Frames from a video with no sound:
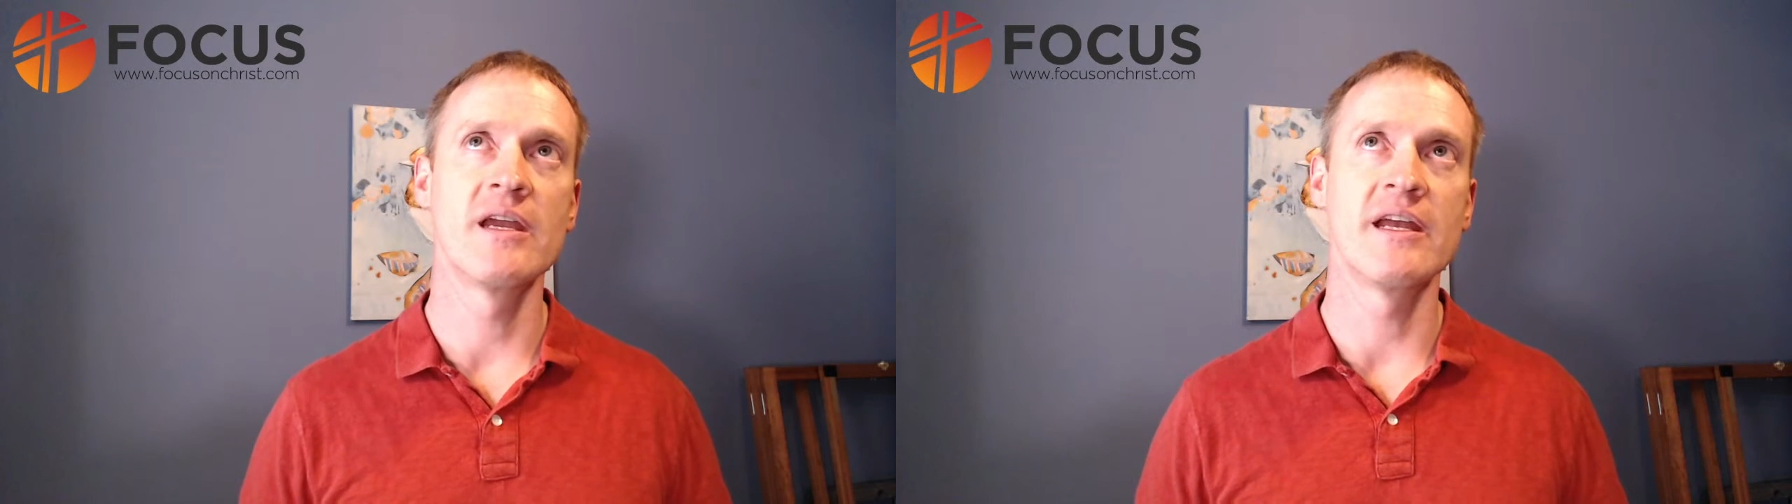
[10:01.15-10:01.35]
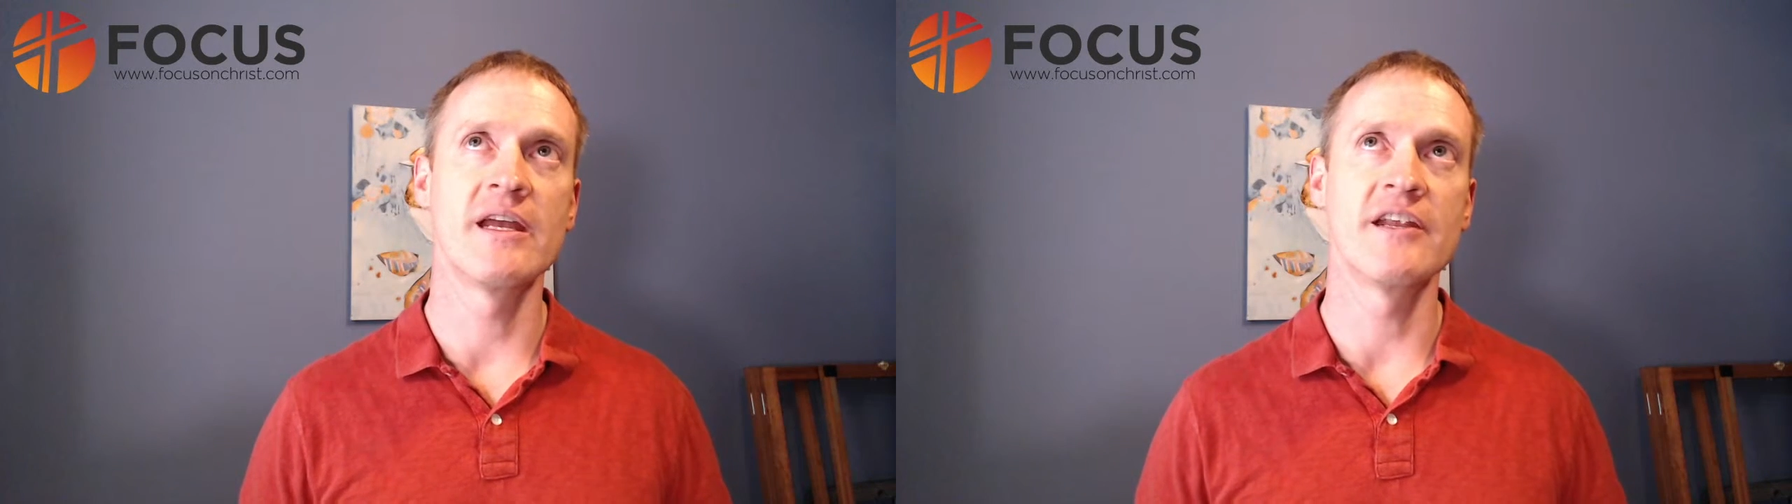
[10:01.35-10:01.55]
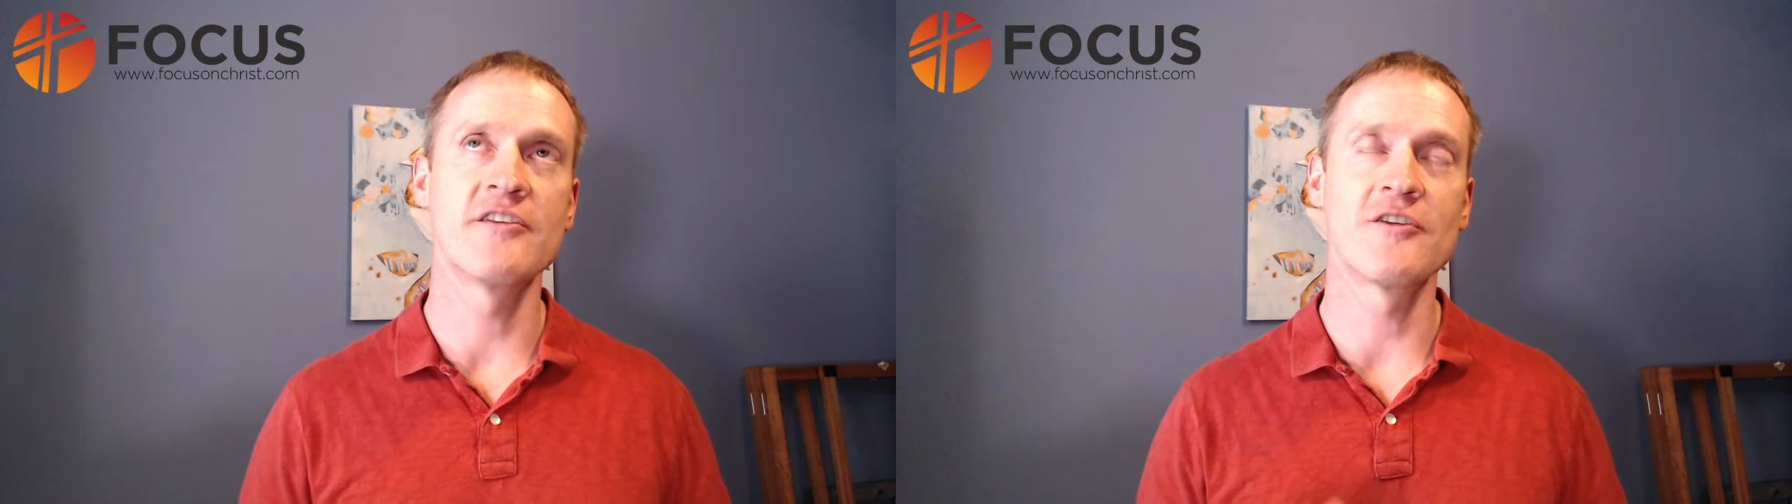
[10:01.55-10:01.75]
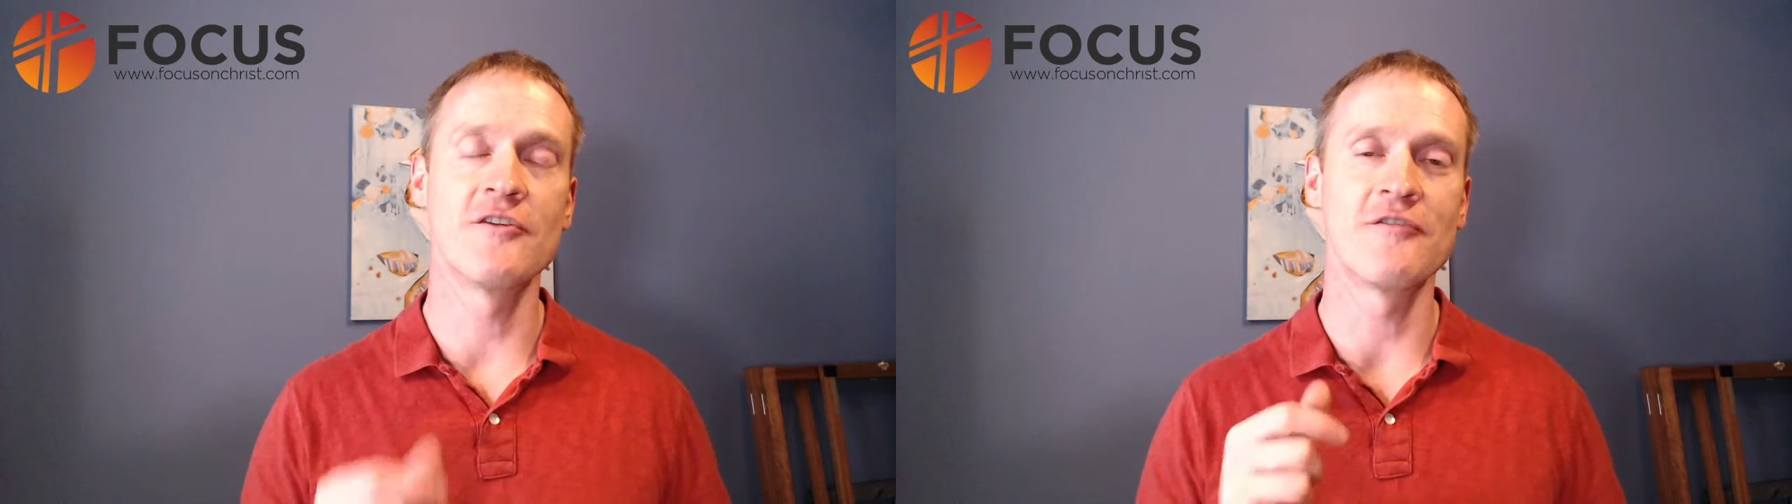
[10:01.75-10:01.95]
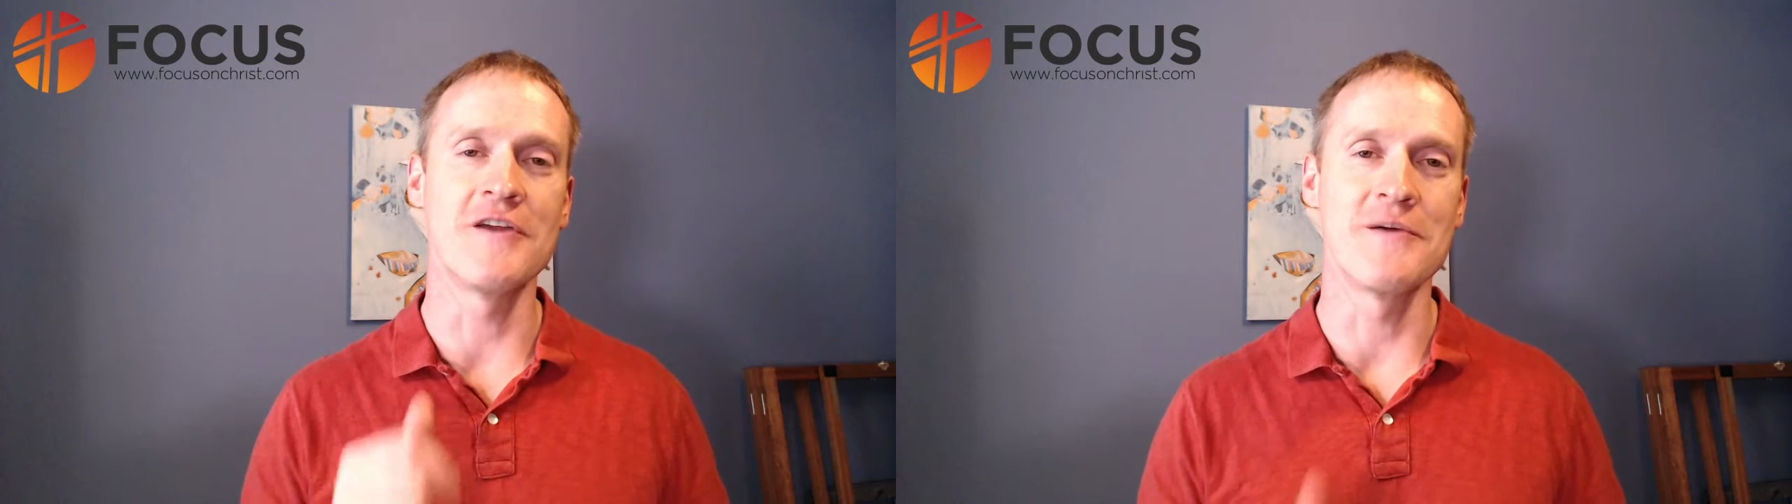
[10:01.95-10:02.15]
it's
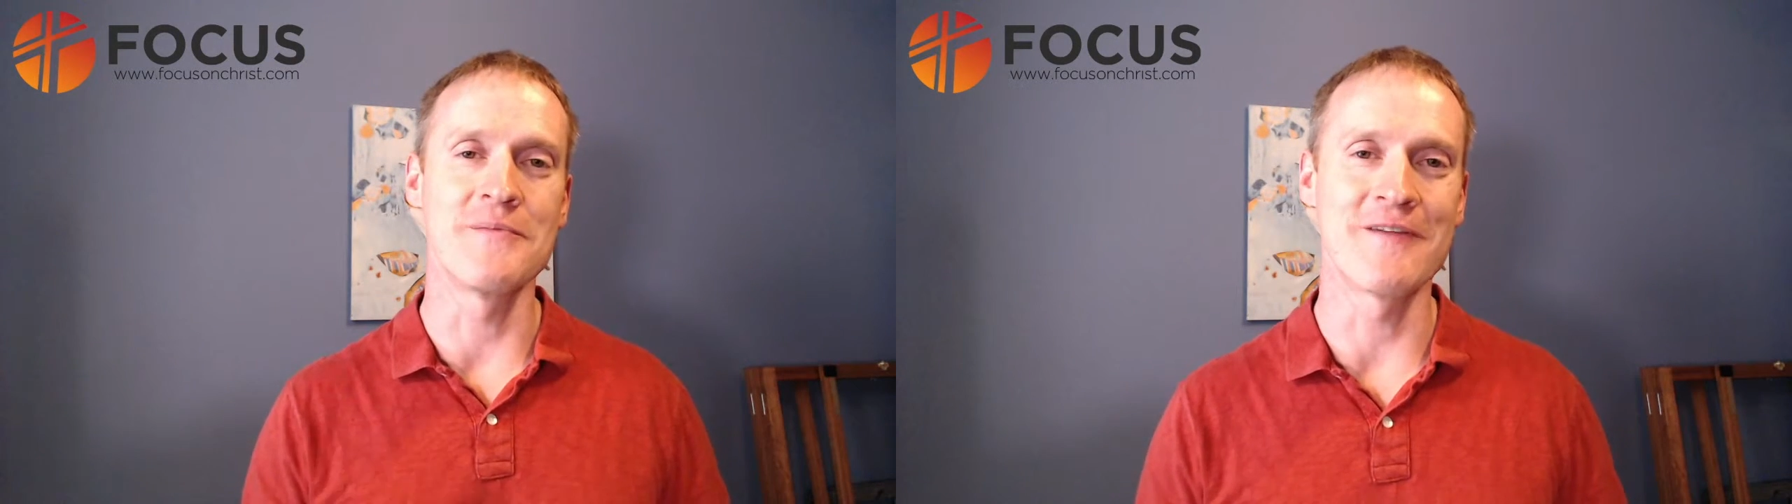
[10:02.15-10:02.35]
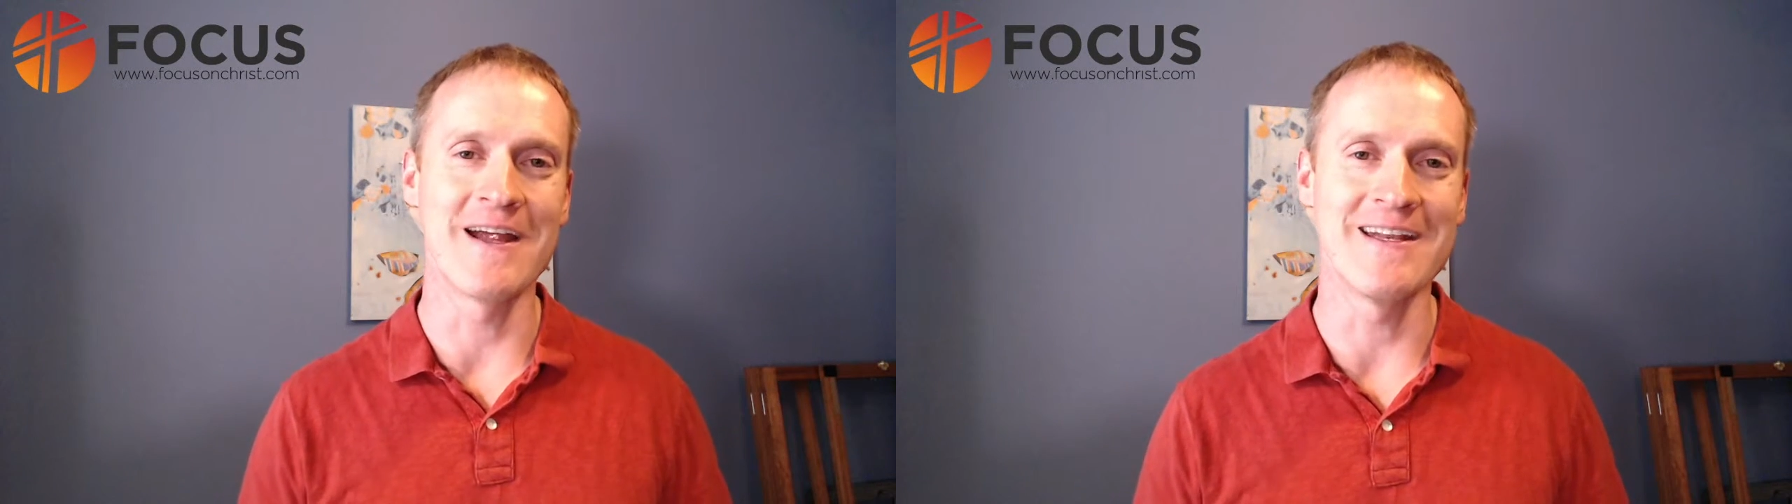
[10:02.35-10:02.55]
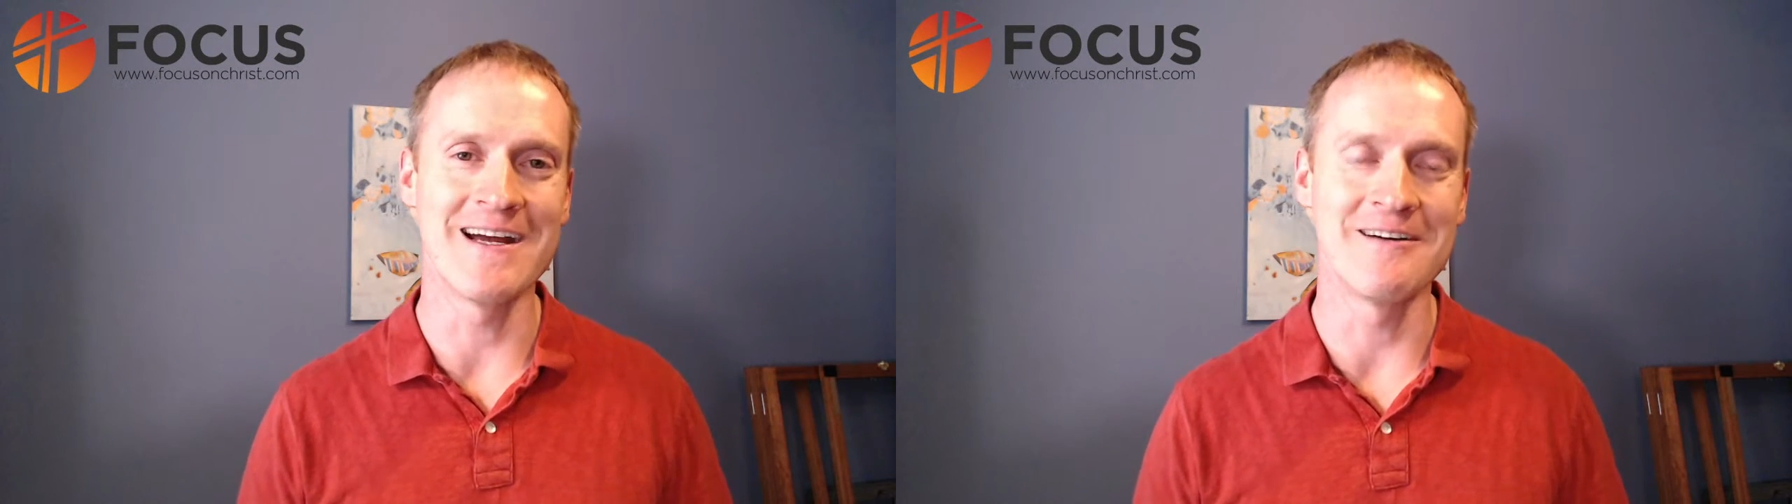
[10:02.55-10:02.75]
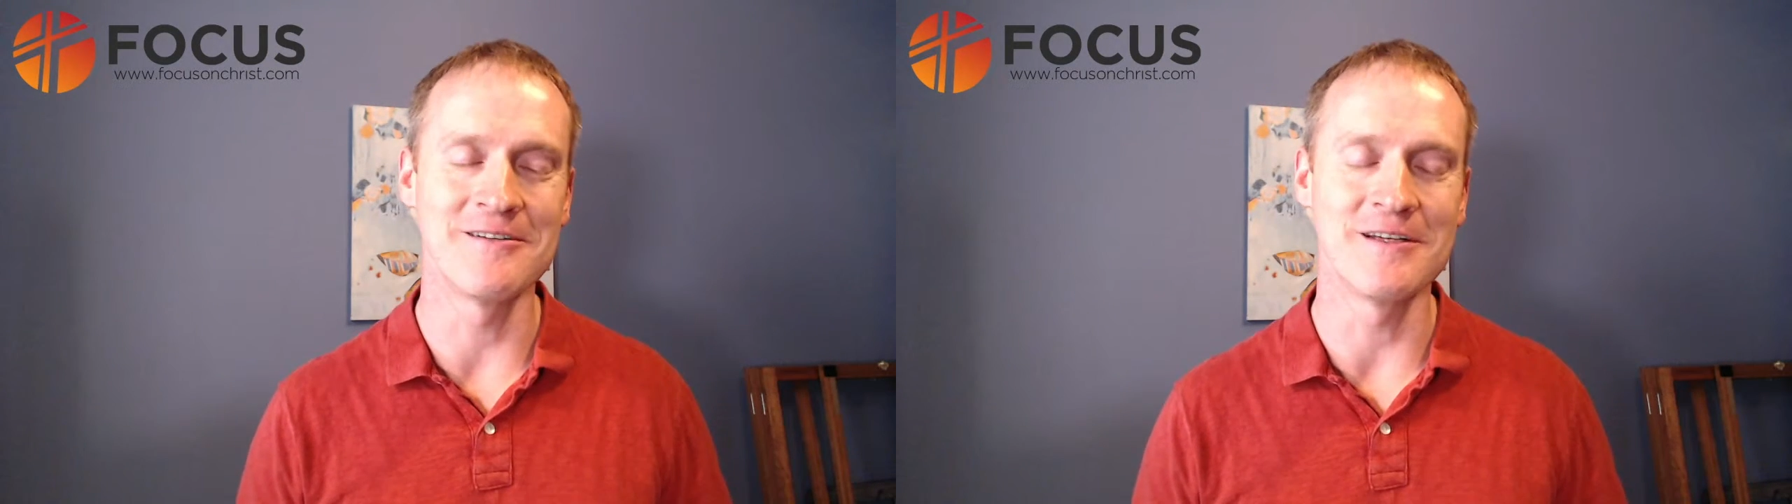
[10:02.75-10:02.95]
going to fail me right now.